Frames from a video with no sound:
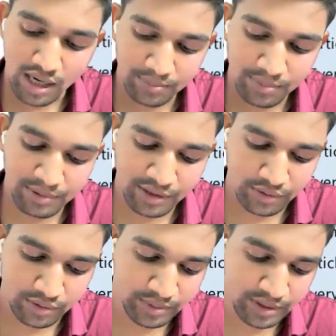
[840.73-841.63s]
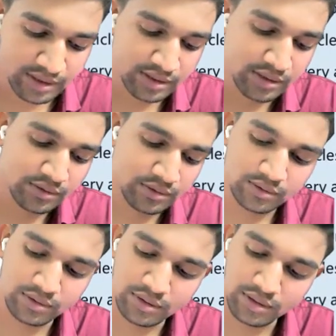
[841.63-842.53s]
public documents.
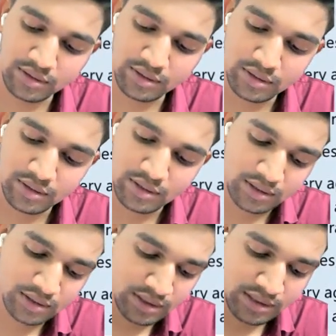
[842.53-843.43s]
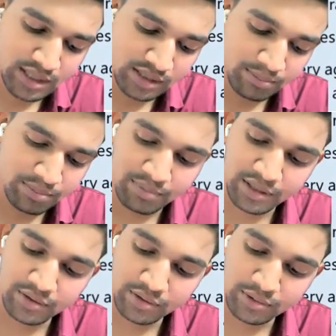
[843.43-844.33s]
So these are the
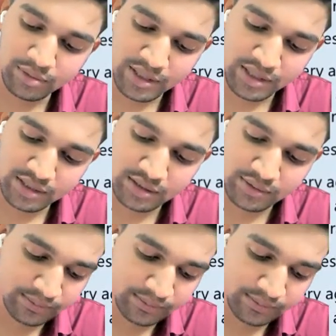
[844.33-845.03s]
public documents.